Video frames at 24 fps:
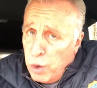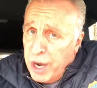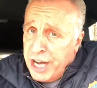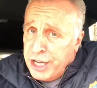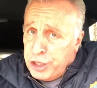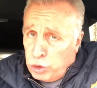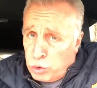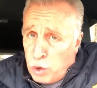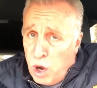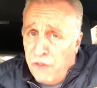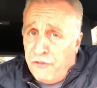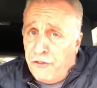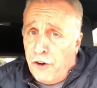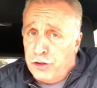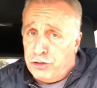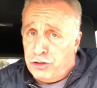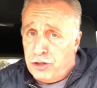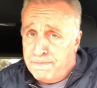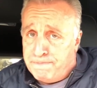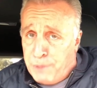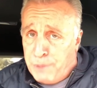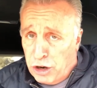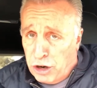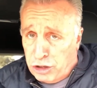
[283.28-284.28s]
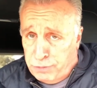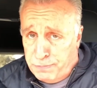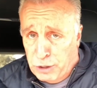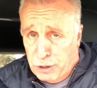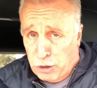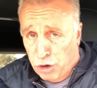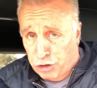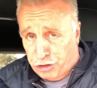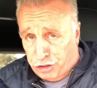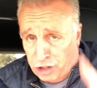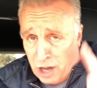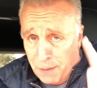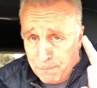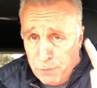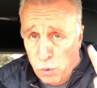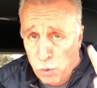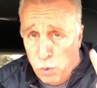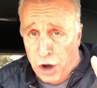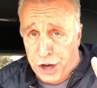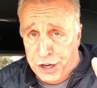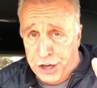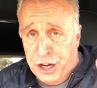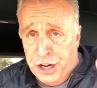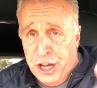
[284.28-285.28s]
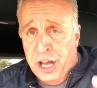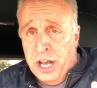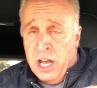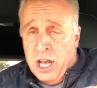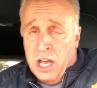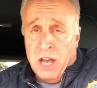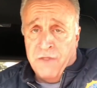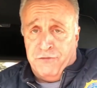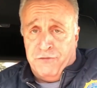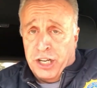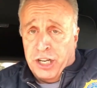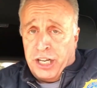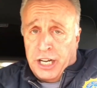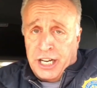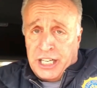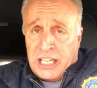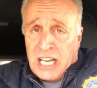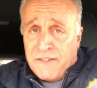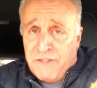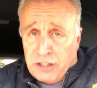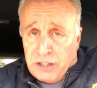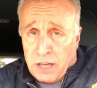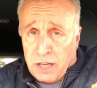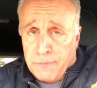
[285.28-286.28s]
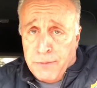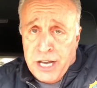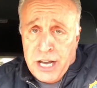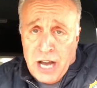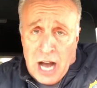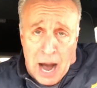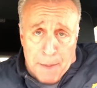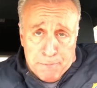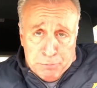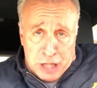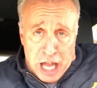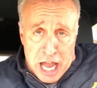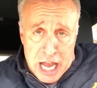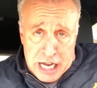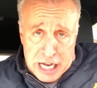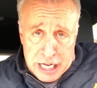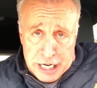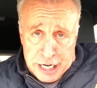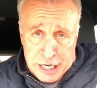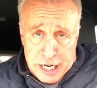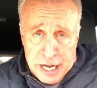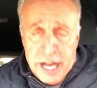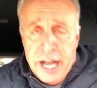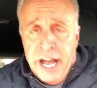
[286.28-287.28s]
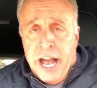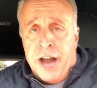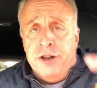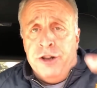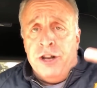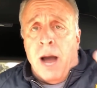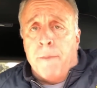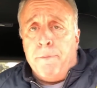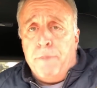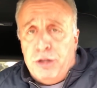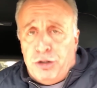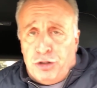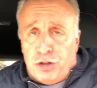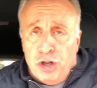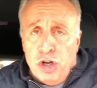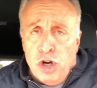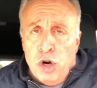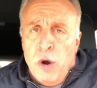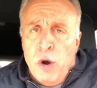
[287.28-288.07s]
$1,200 because number one, if you're going to give it to me, I'm taking it. And number two,